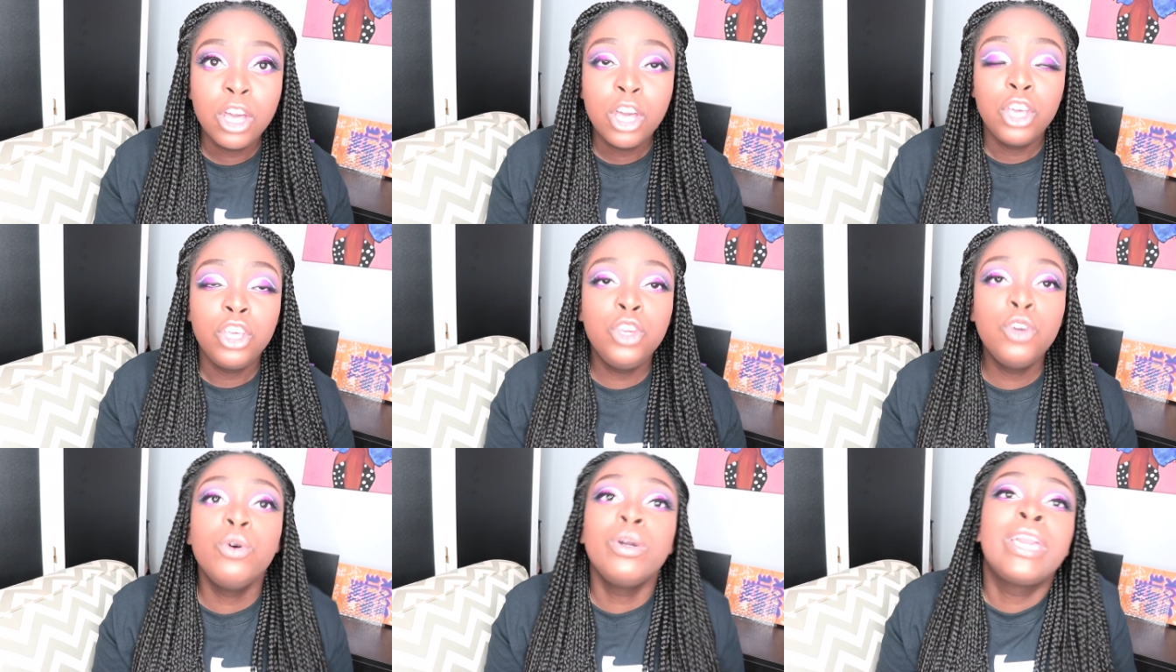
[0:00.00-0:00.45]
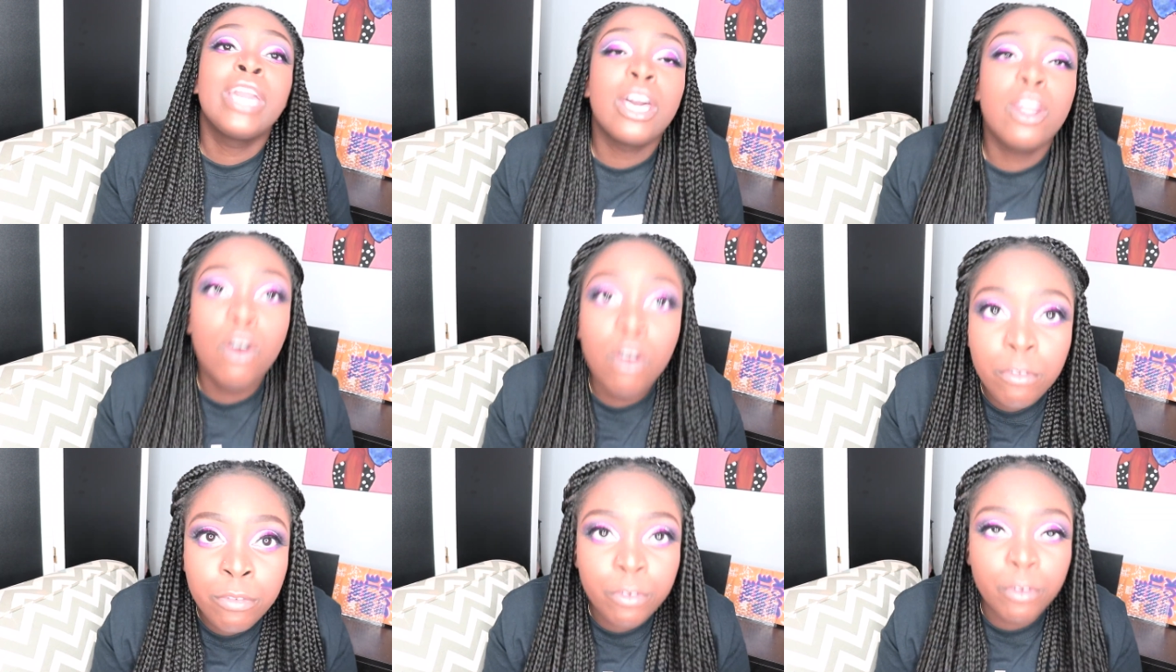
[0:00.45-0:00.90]
You'll
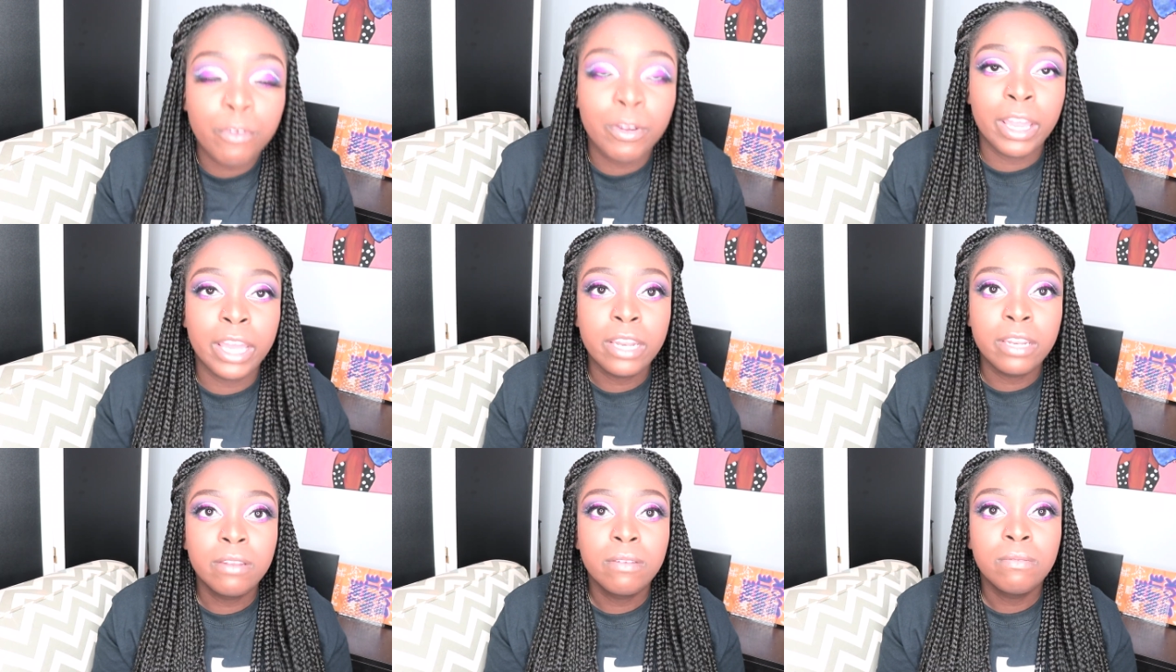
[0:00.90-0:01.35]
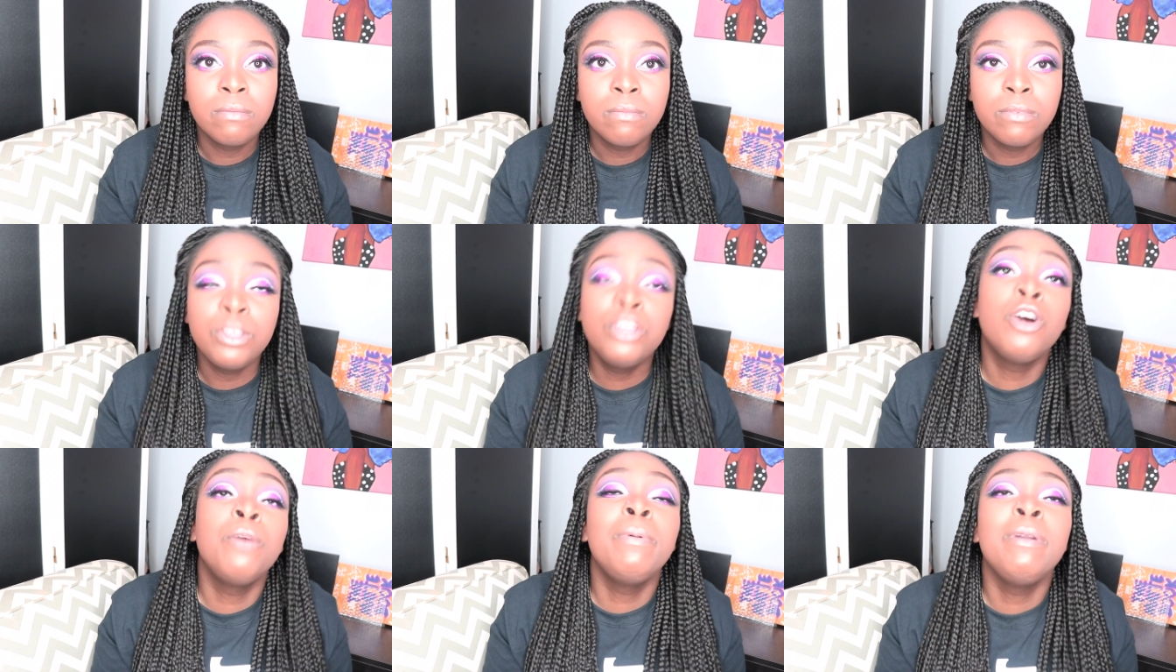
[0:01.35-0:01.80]
get over it.
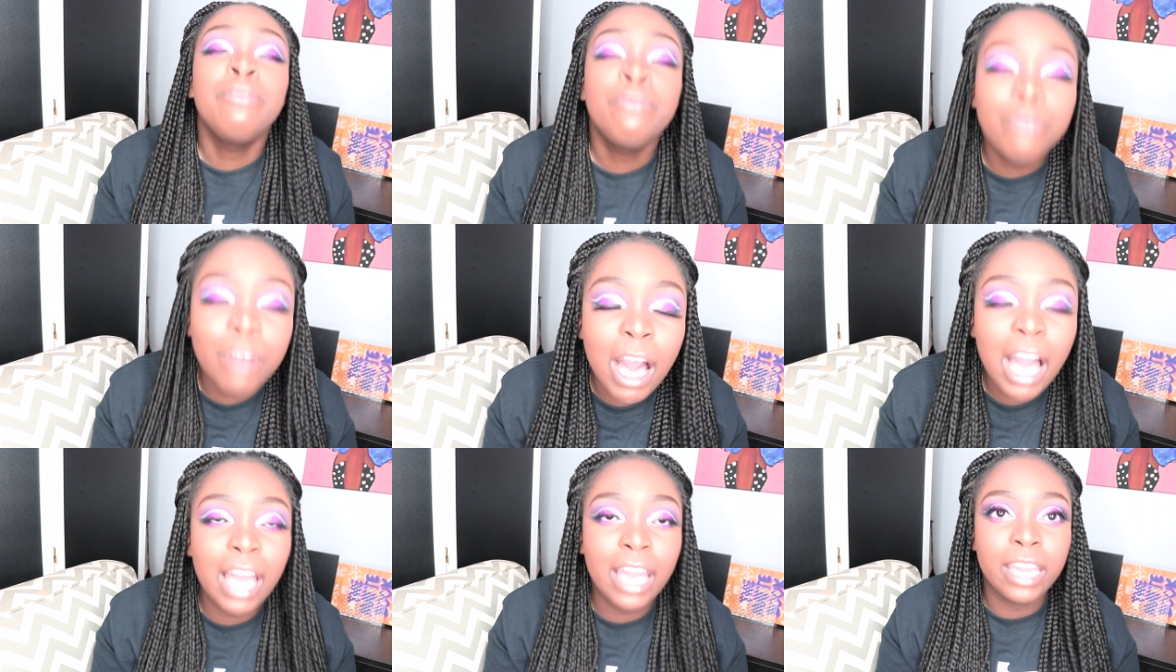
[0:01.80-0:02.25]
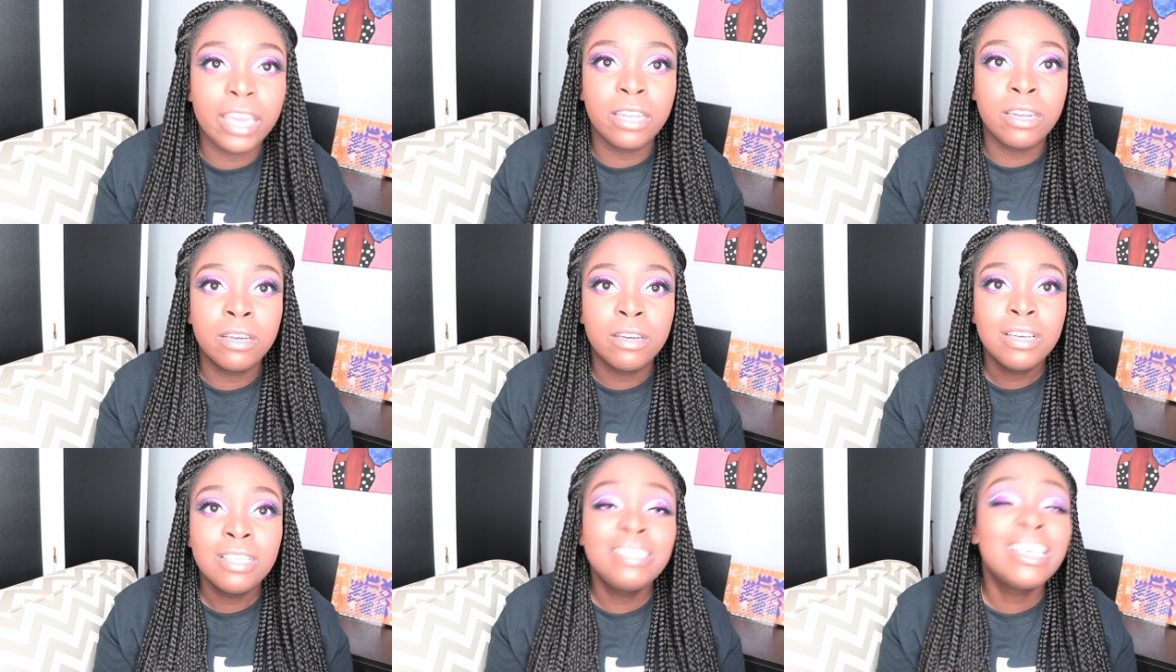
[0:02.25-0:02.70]
You'll be fine.